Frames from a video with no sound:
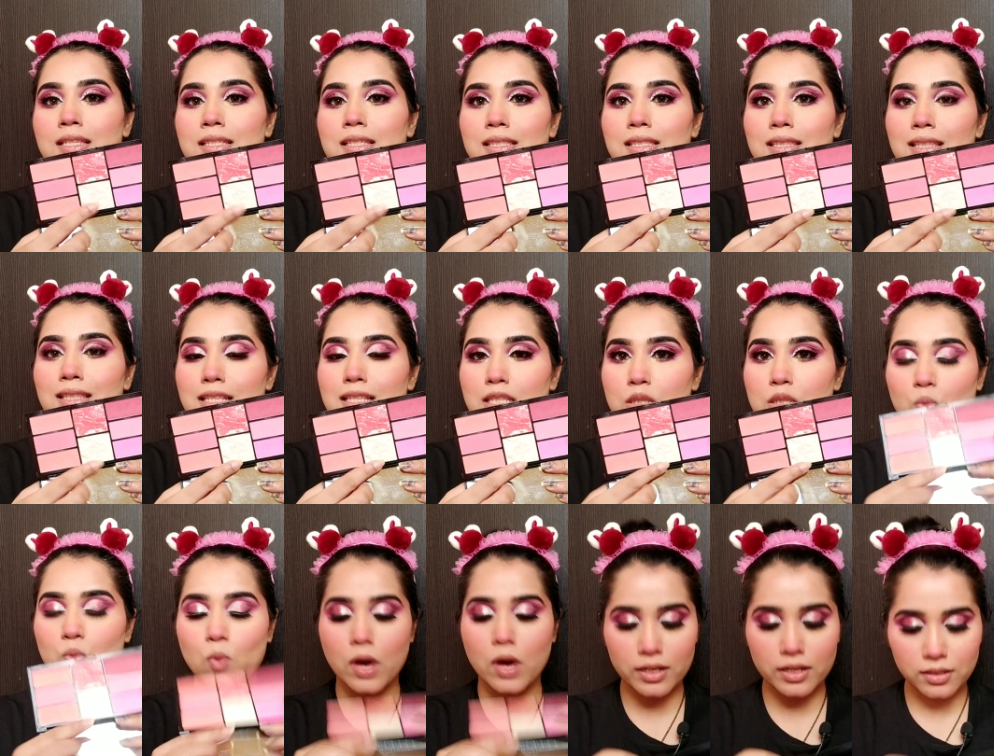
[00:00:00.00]
is
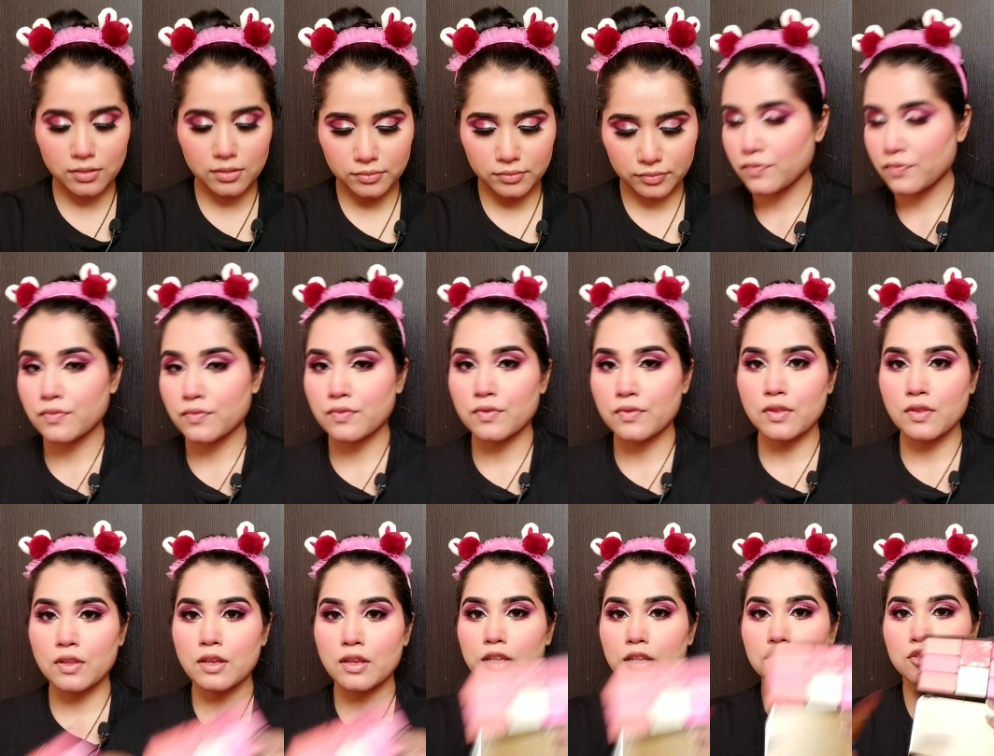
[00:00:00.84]
this one.
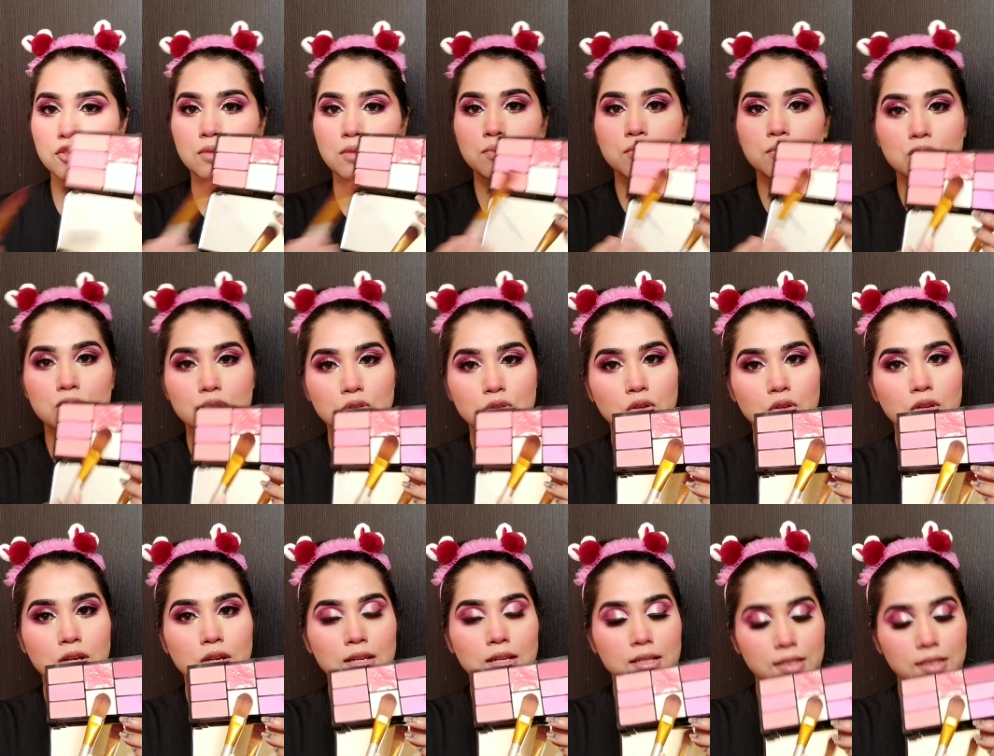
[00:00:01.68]
So I'm just
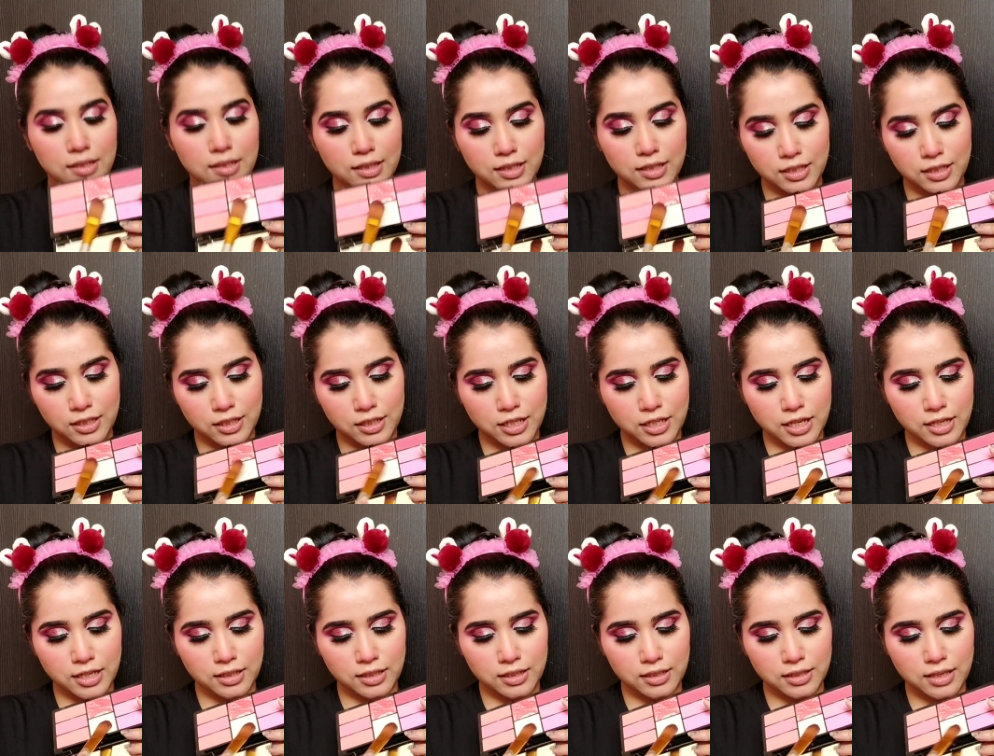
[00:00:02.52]
gonna
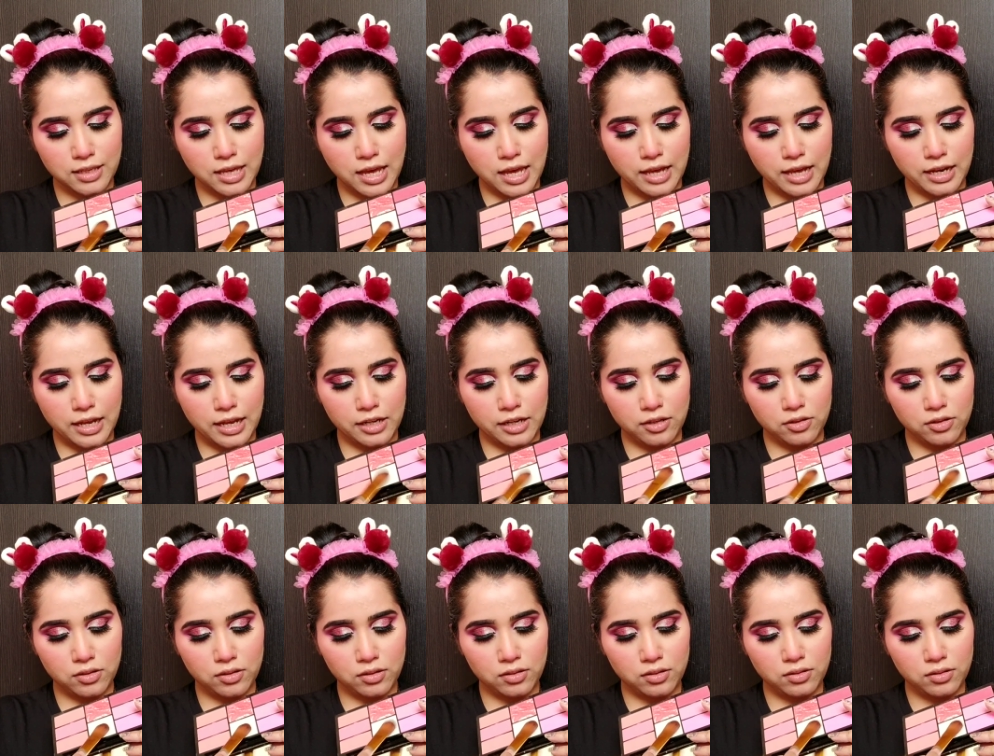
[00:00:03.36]
take this
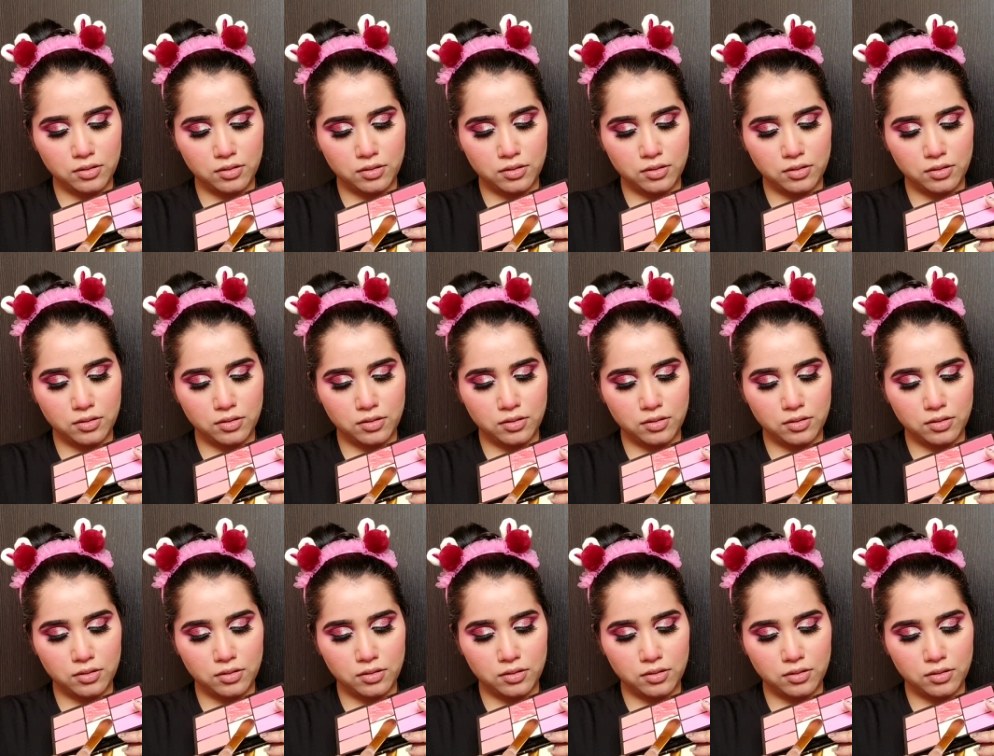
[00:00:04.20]
highlighter.